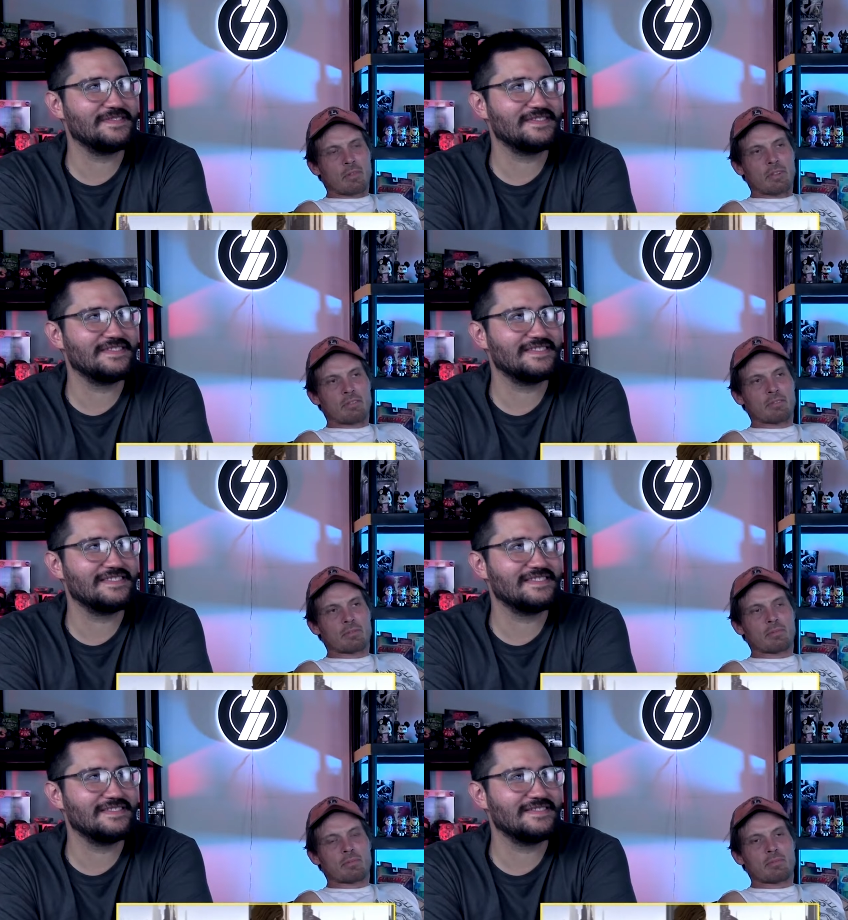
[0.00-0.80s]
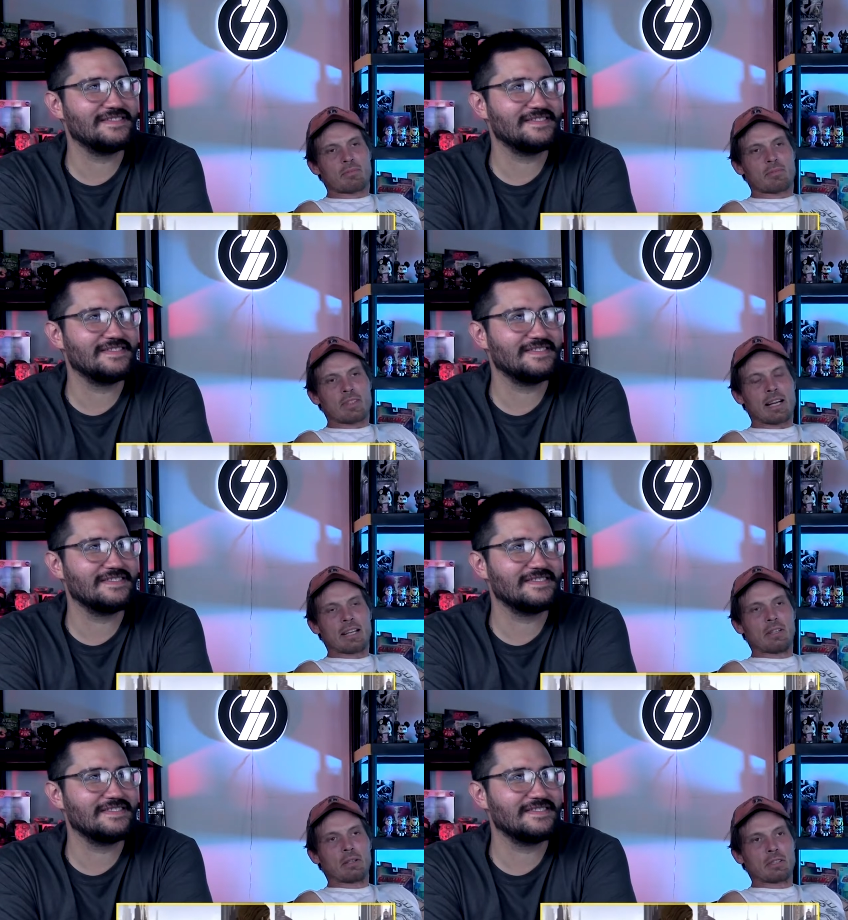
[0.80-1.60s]
Speaker 1: Like,
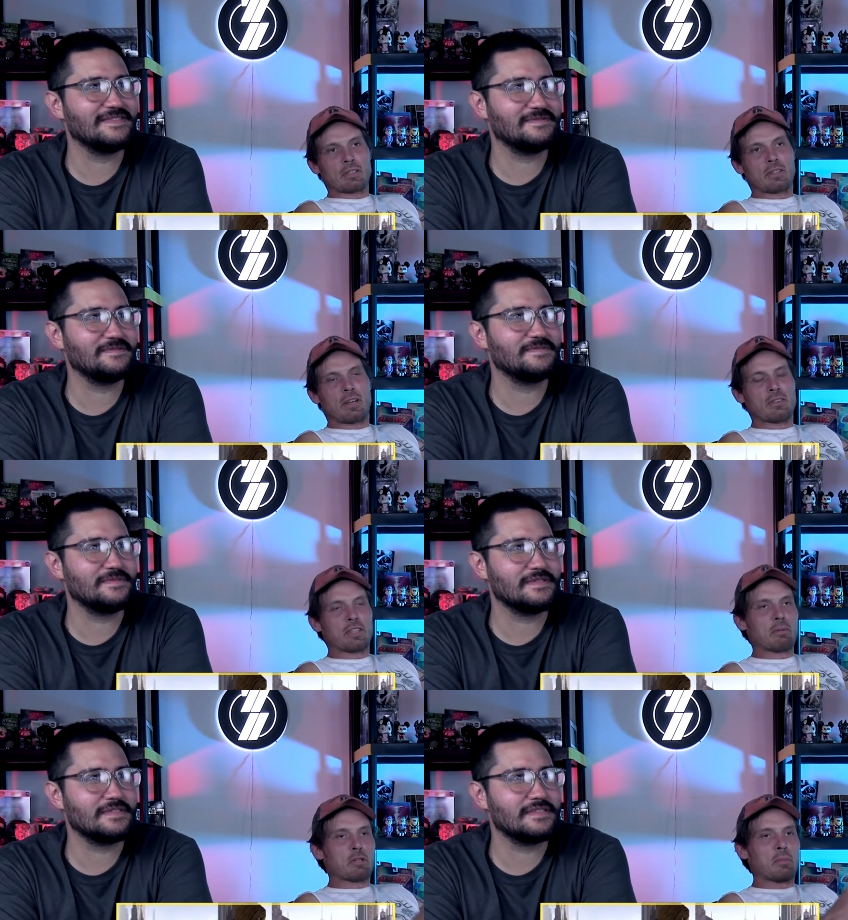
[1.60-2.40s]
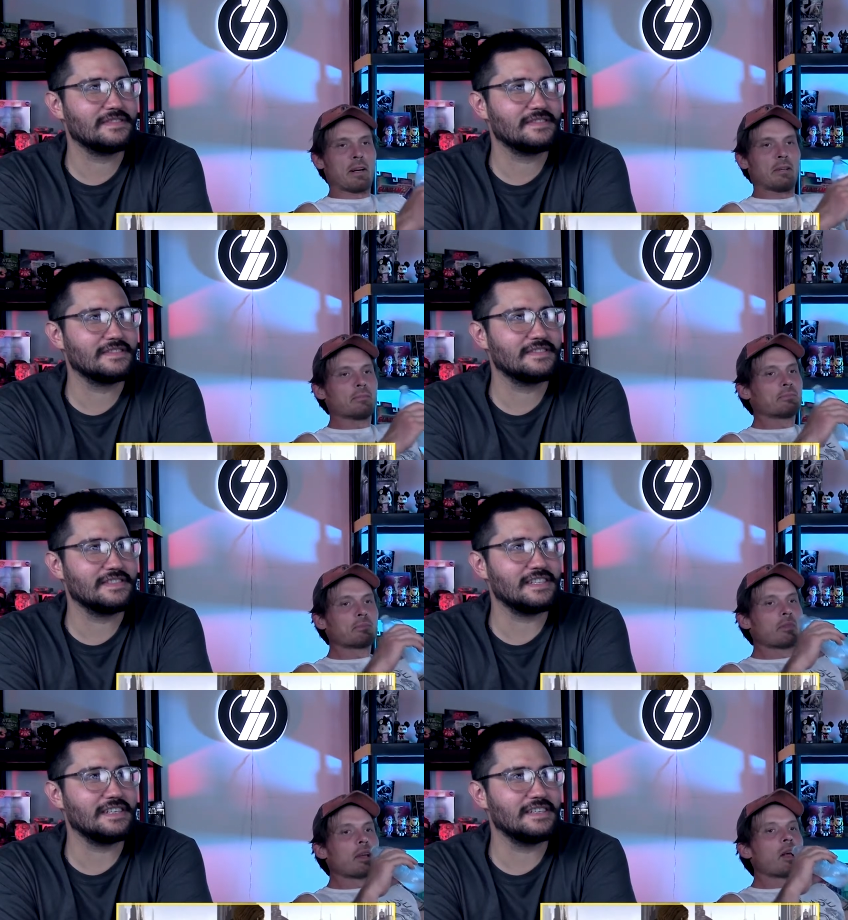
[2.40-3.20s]
dialogue is obviously much better.
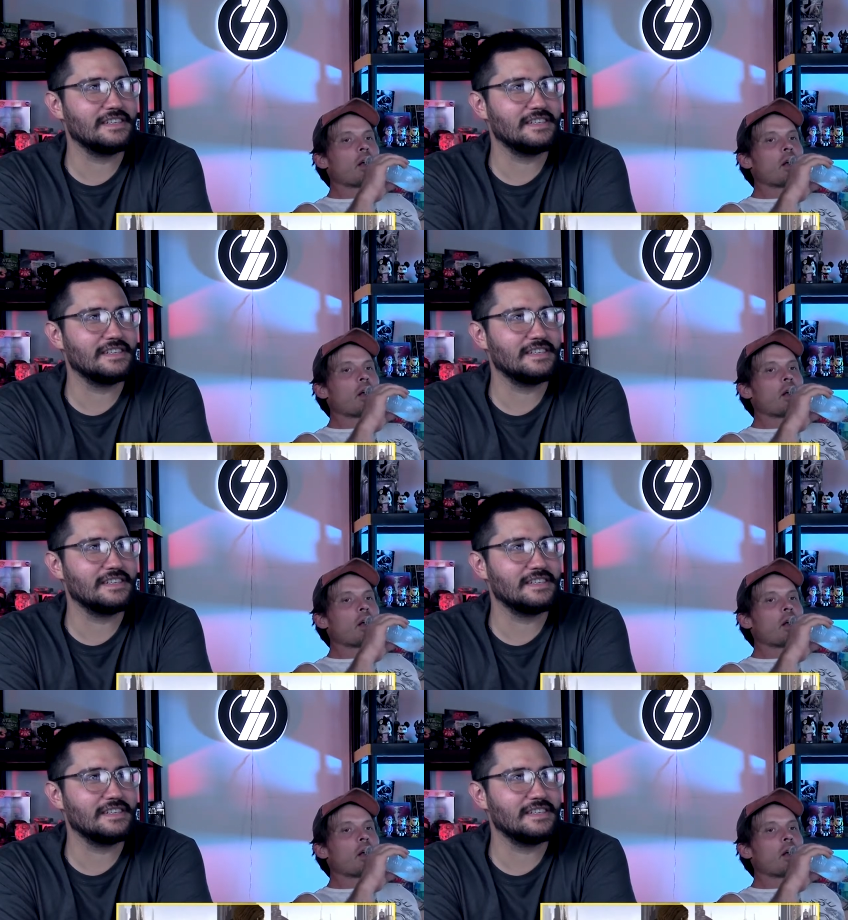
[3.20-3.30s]
Yeah.